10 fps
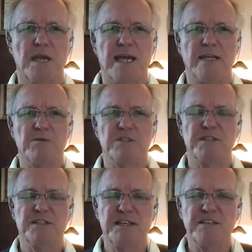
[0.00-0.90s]
And he was
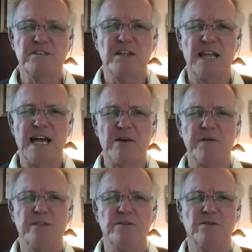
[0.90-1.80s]

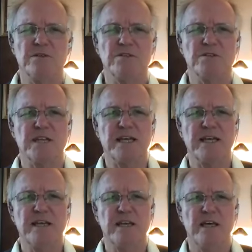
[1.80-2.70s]
disallowing, you could
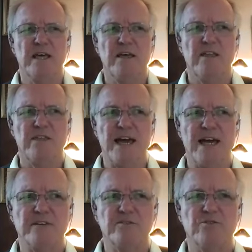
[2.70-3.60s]
say,
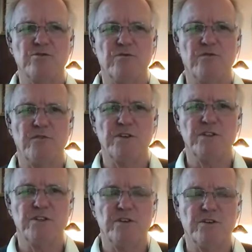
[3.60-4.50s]
that to
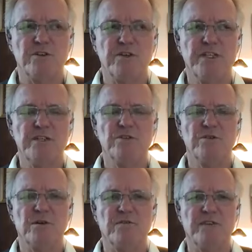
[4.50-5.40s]
turn
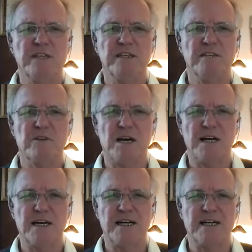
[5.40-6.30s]
into a feeling of
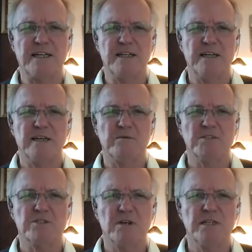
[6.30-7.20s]
I. It was
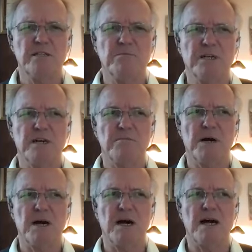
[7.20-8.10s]
starting to
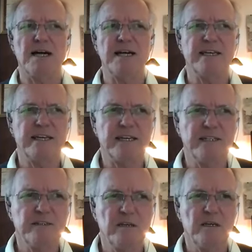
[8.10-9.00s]
become, I
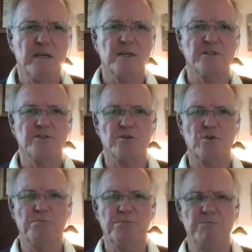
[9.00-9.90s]
can
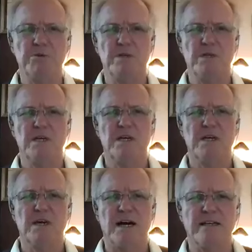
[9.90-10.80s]
control people,
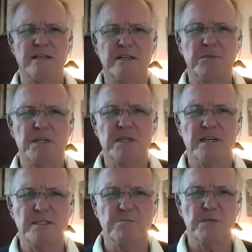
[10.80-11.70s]
I can
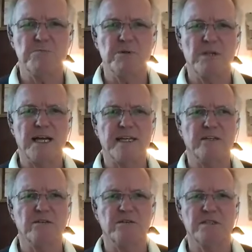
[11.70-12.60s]
hypnotize people, I
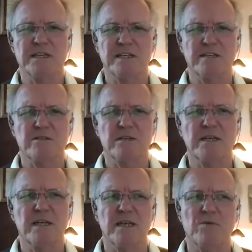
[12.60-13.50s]
can do this, I can do
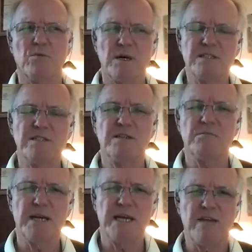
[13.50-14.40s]
that. It wasn't the
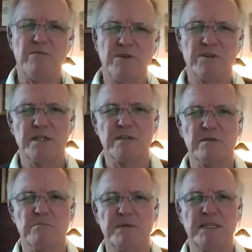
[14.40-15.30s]
behavior that
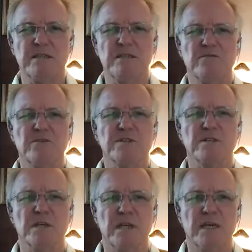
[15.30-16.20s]
made the
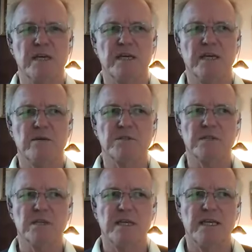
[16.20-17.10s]
difference. It
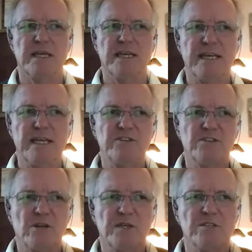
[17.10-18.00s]
was, he
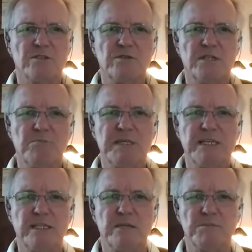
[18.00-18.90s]
saw it so
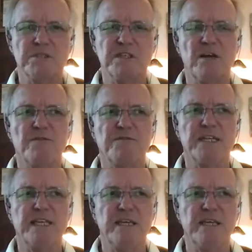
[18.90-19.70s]
deeply in himself that